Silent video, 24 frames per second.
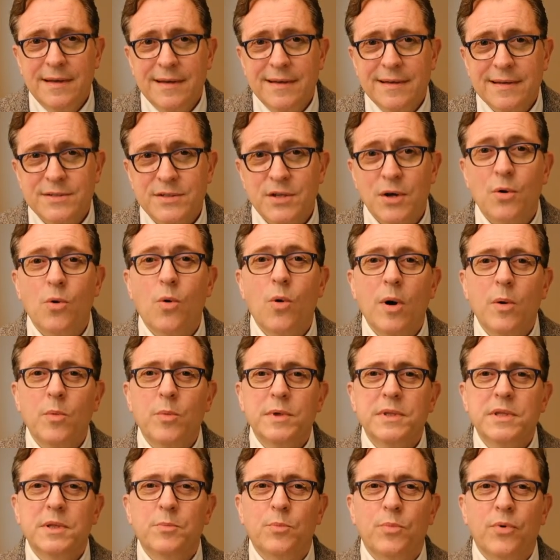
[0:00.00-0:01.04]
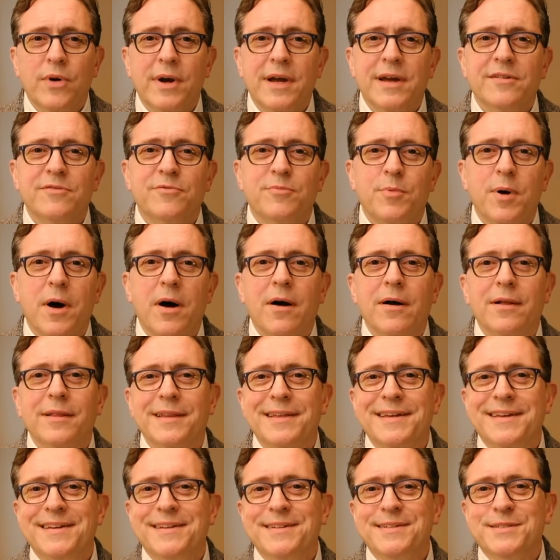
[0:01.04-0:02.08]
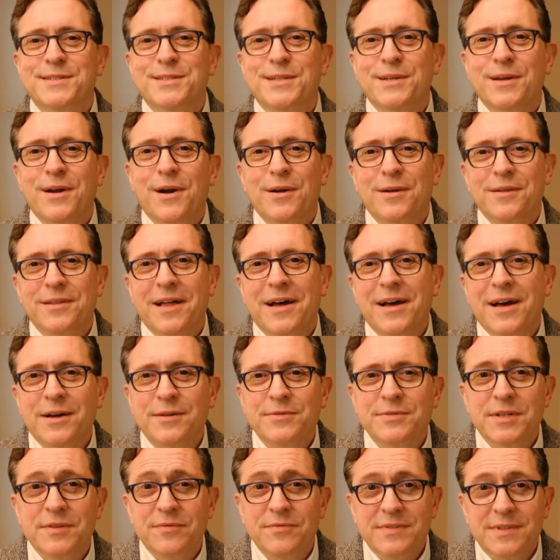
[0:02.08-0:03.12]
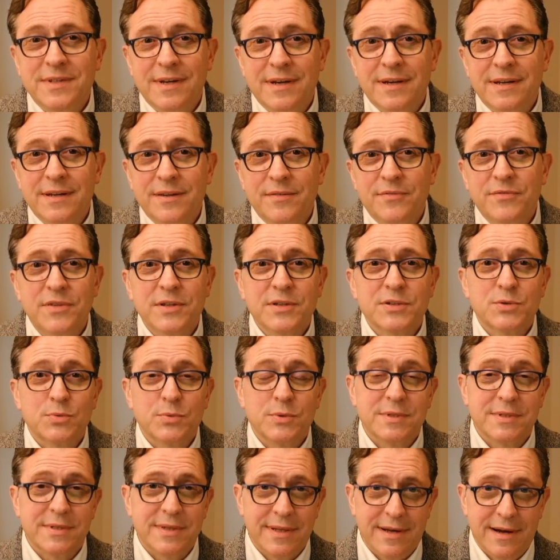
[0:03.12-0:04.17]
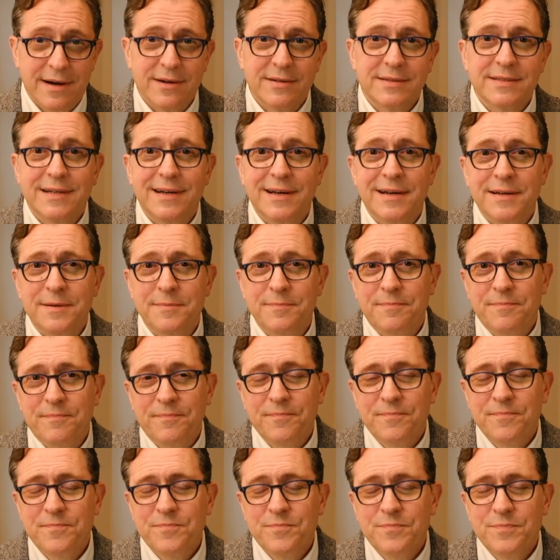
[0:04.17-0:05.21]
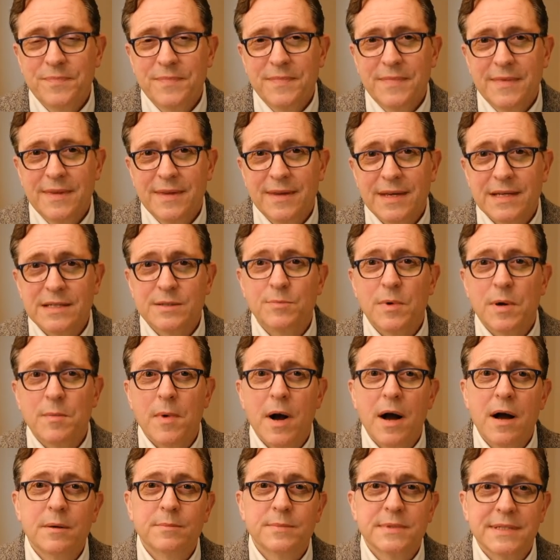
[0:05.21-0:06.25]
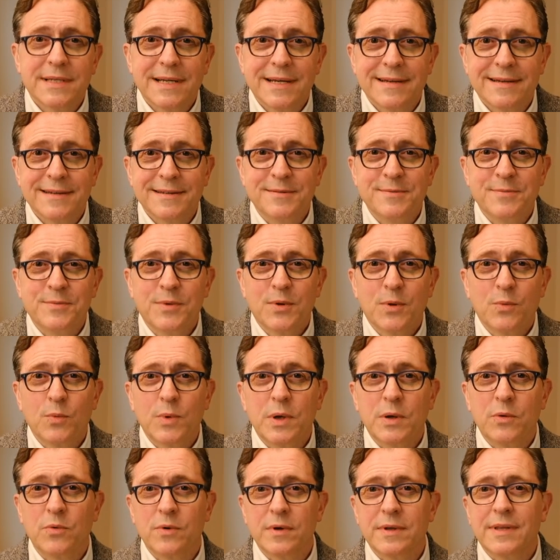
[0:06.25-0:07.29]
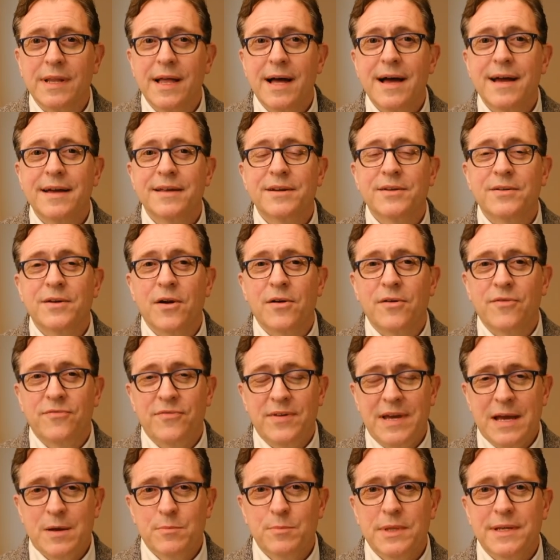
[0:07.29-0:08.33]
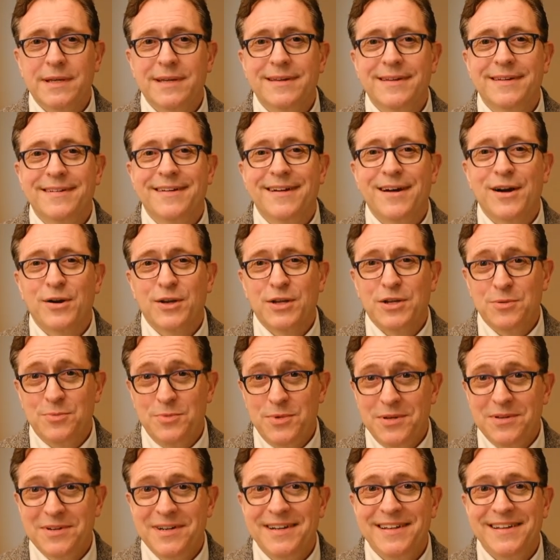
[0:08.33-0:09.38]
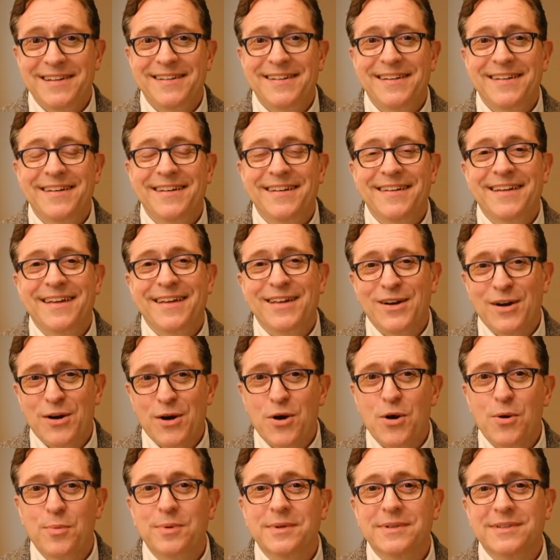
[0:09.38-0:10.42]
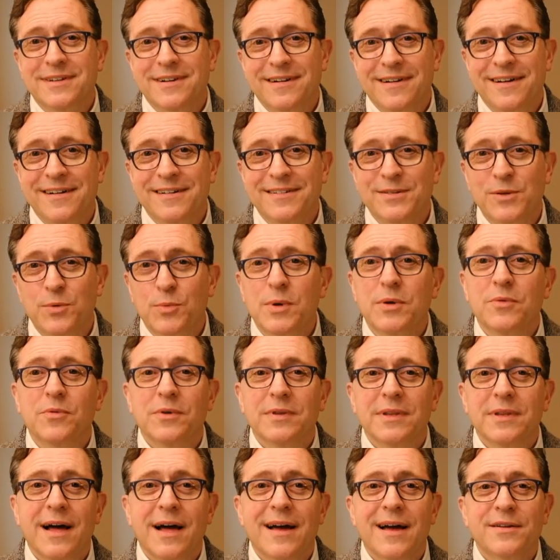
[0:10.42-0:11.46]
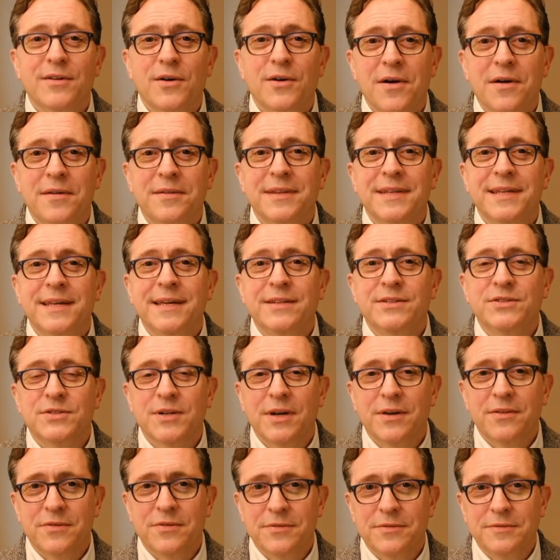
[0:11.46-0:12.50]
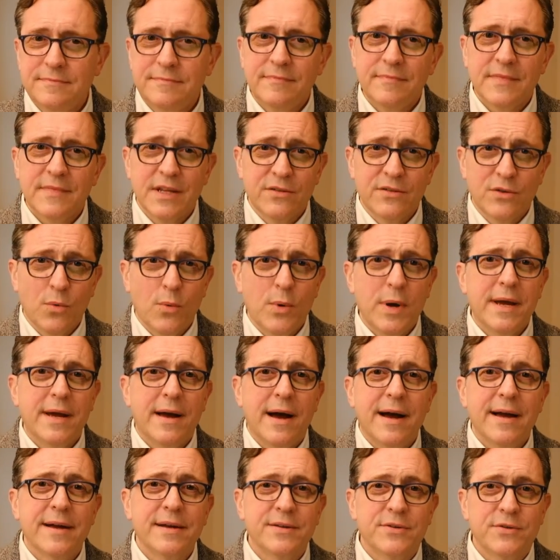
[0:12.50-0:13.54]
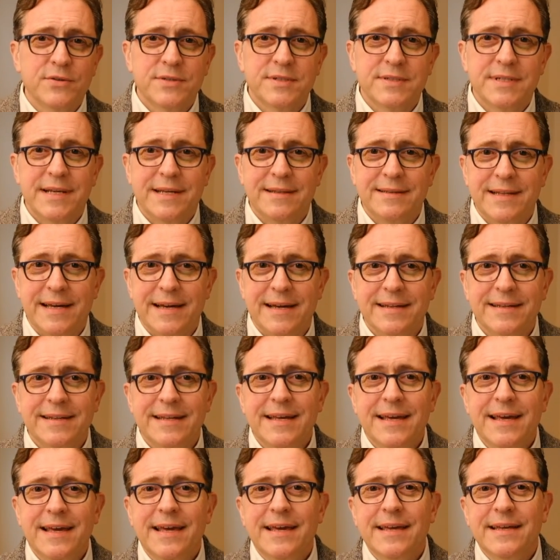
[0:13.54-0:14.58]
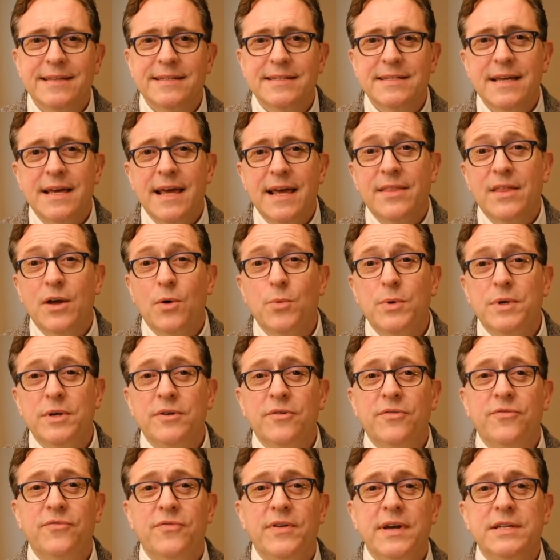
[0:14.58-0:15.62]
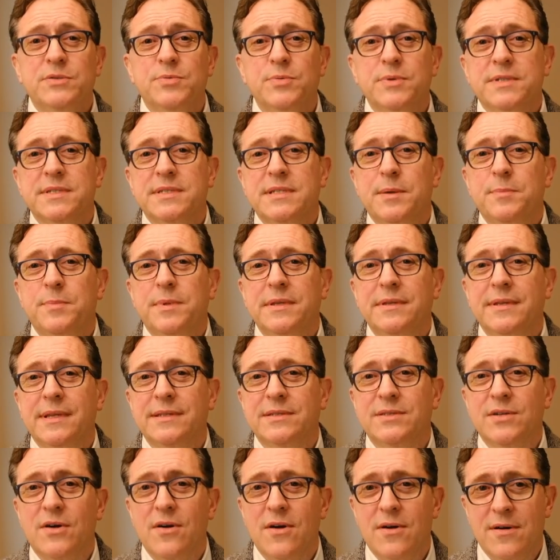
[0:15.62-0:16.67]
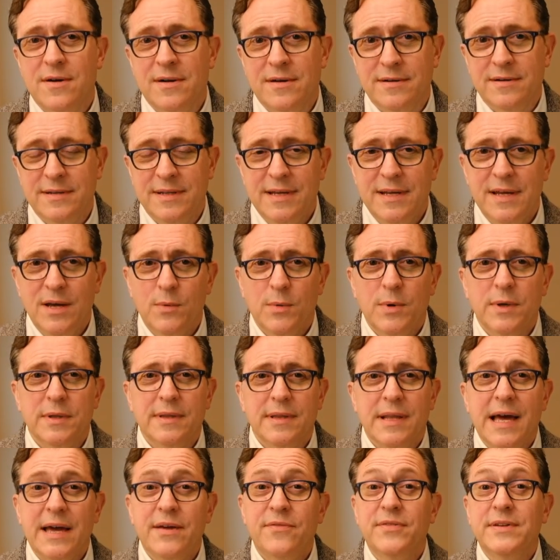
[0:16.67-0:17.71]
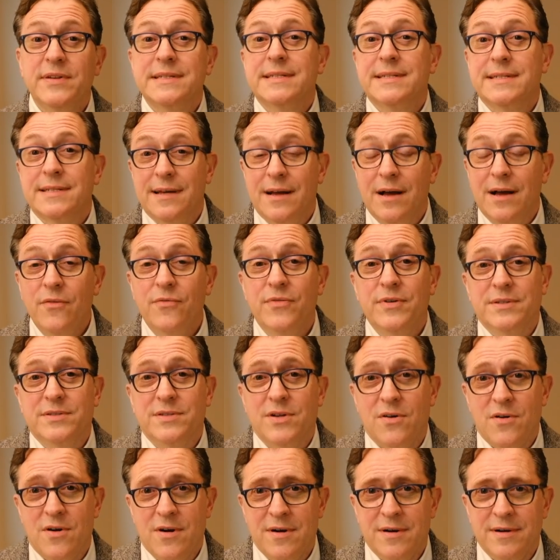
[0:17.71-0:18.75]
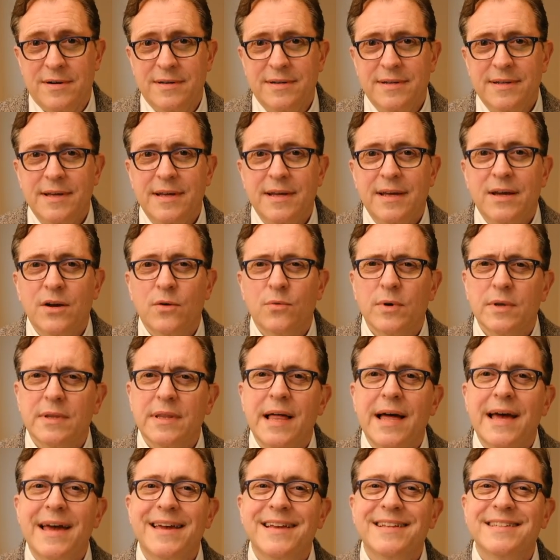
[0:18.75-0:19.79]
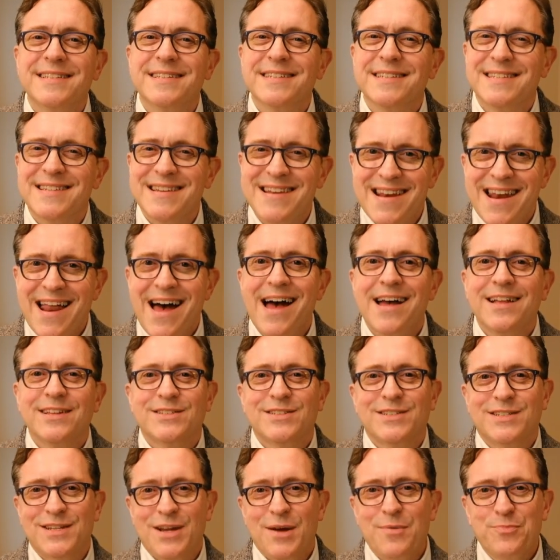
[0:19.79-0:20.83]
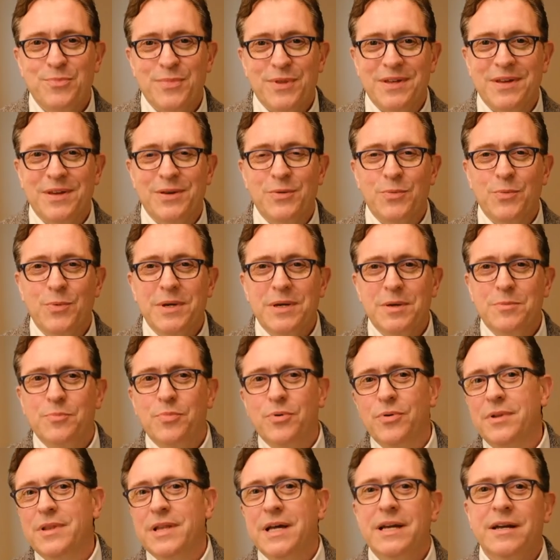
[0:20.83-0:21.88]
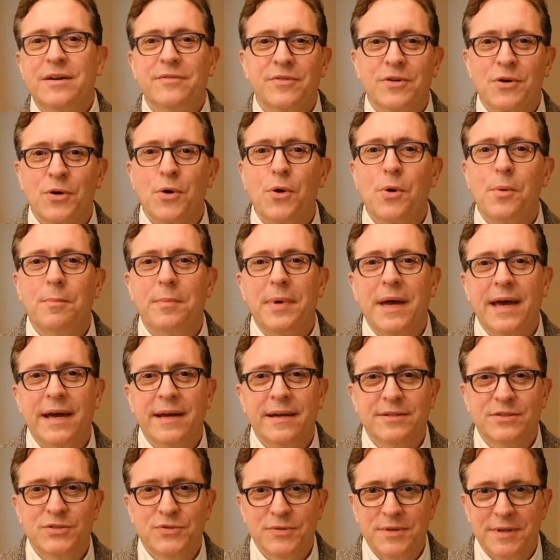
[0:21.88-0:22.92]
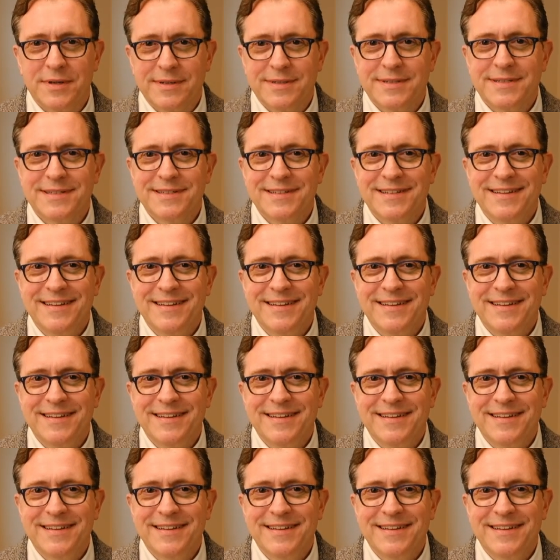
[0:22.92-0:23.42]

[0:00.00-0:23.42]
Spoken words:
So what would the brave Paulines in our lives have done if this was their time? As my mom said, we relied on our family, our community, and our hope in God. We relied on each other. The way I understand that is that when you're faced with something that's hard, when life itself is hard, reliance is not something we can pull out of our own bag of tricks.